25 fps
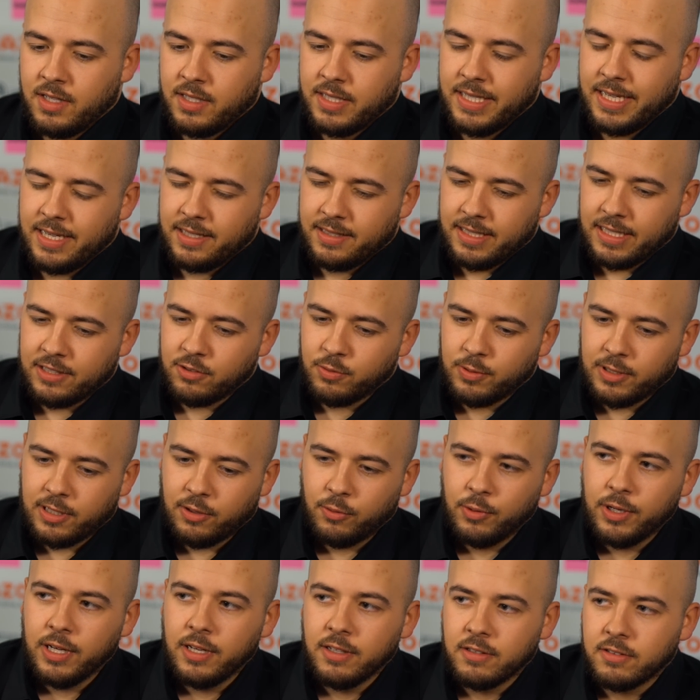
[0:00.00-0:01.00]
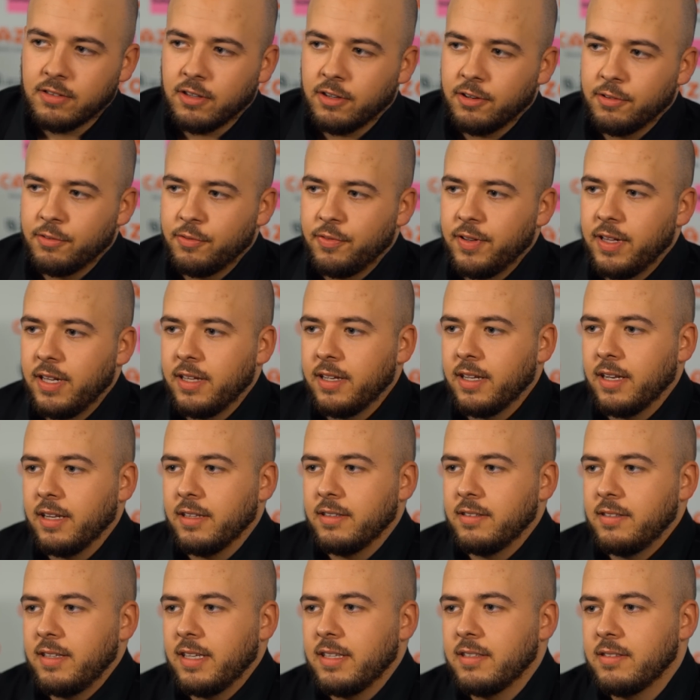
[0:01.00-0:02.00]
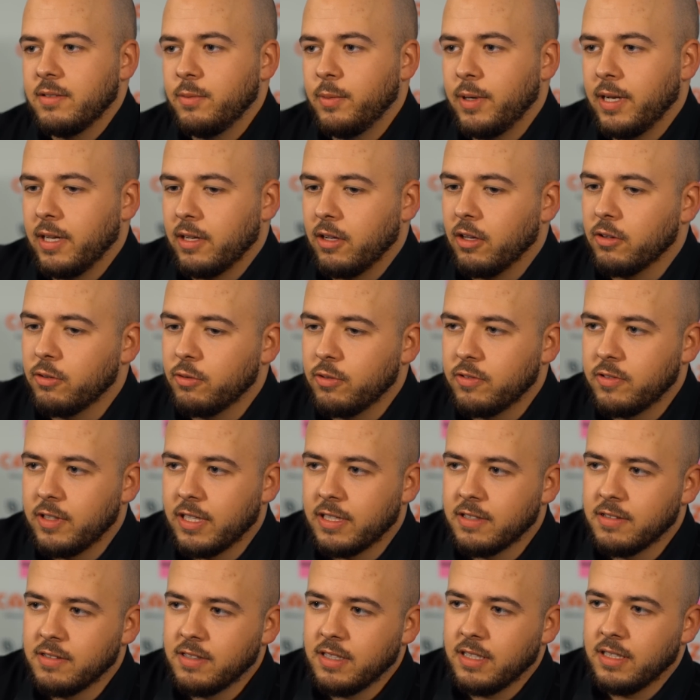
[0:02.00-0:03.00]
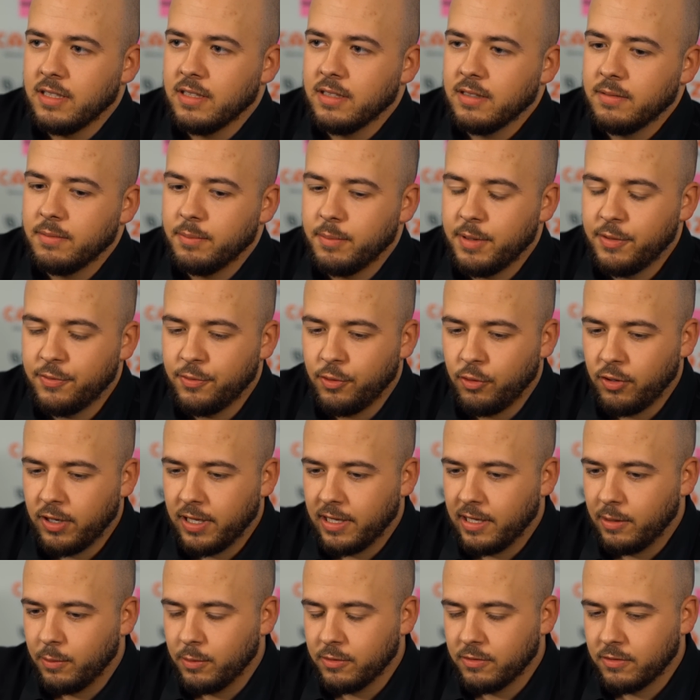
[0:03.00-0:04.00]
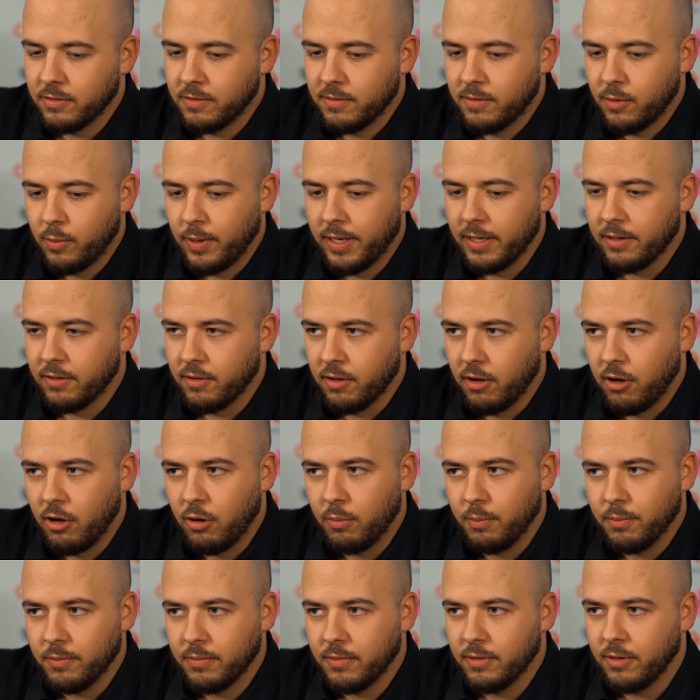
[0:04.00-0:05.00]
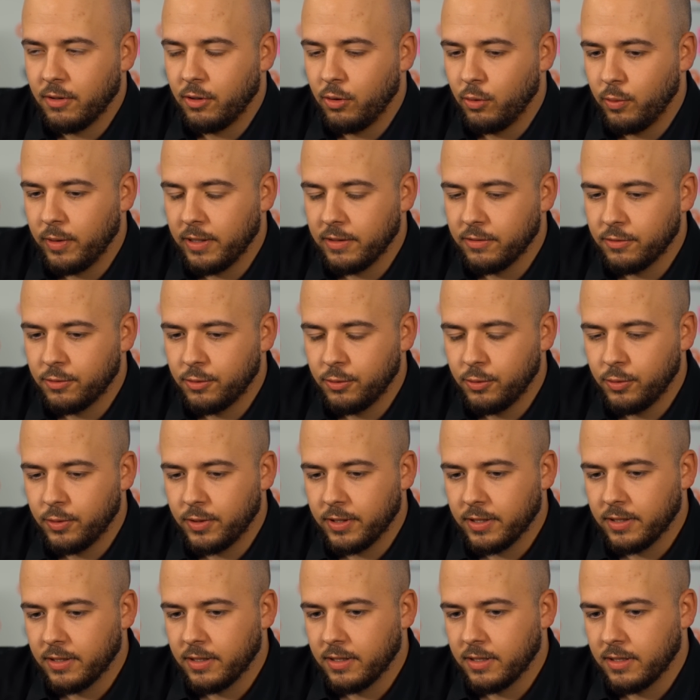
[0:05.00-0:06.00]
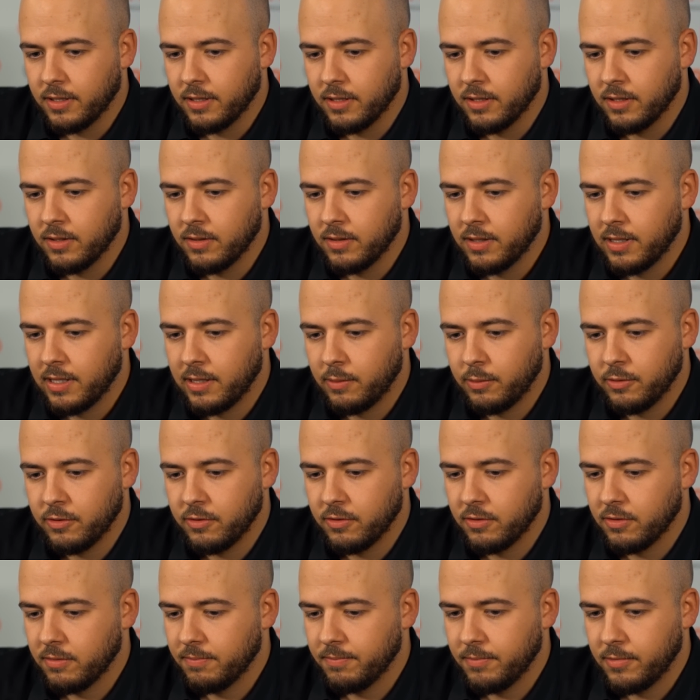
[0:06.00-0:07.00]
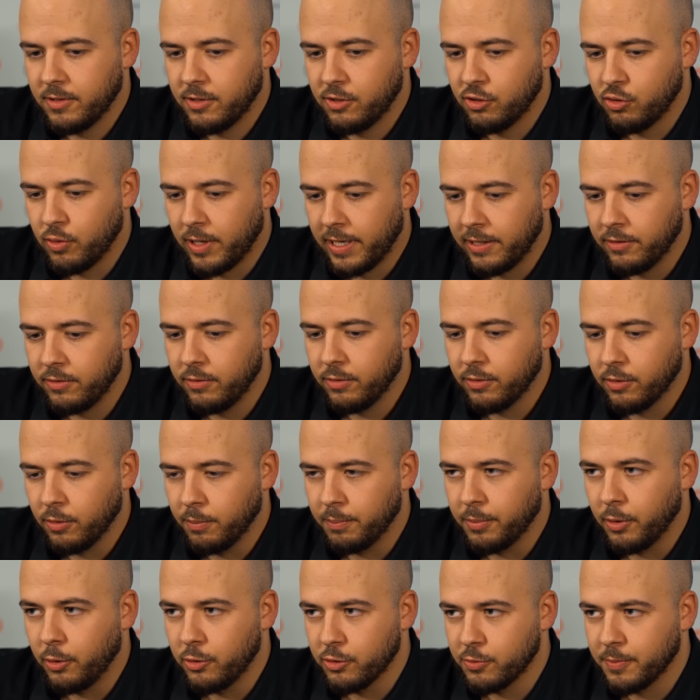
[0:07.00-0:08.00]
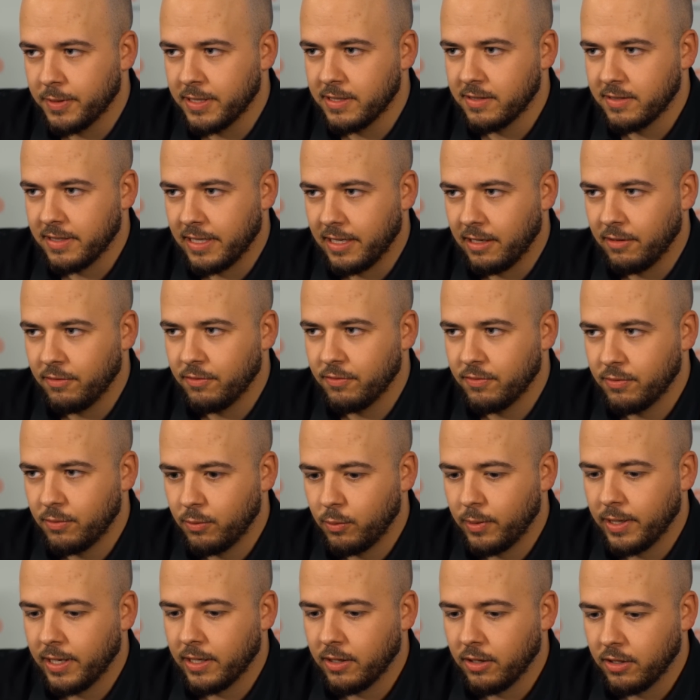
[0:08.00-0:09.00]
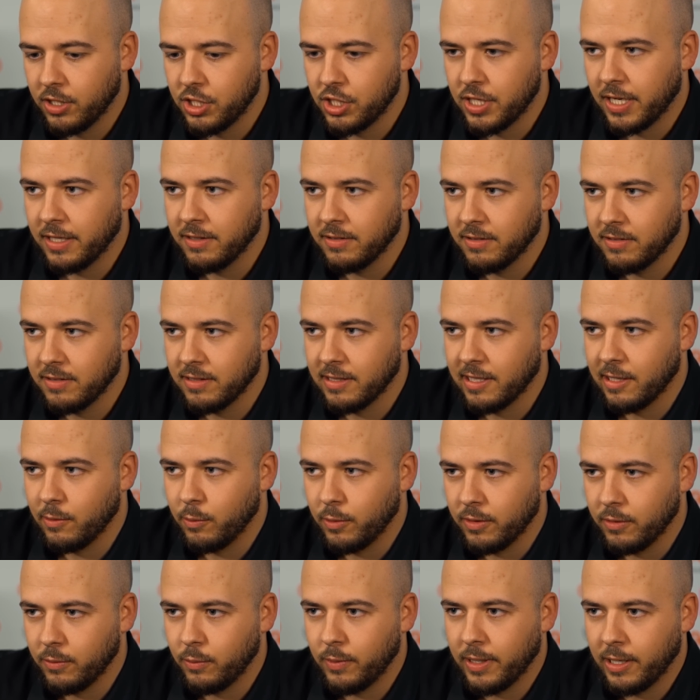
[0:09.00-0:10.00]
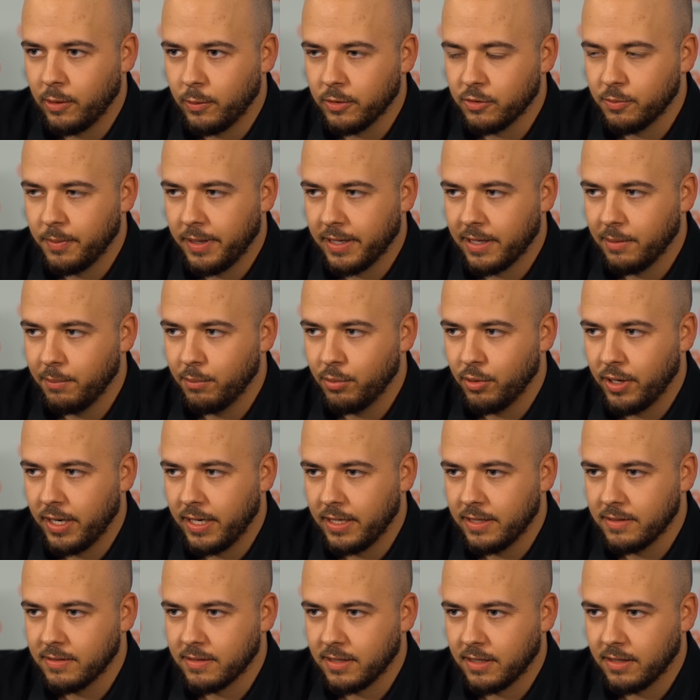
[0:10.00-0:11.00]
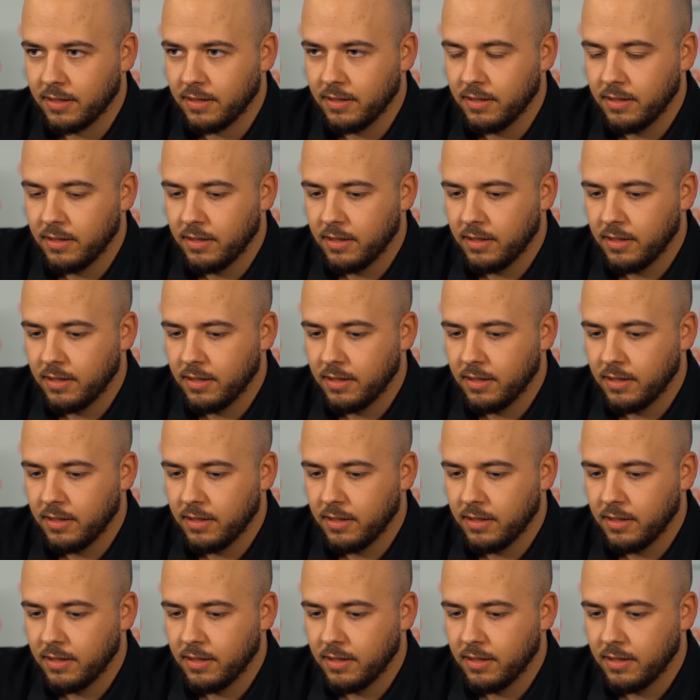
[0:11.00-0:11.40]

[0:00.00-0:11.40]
Yeah, that's when I really started feeling it at six, when I got to 16. Before that, I was quite calm the whole way through, and I was trying to compose myself when I got chances and when I was making breaks, and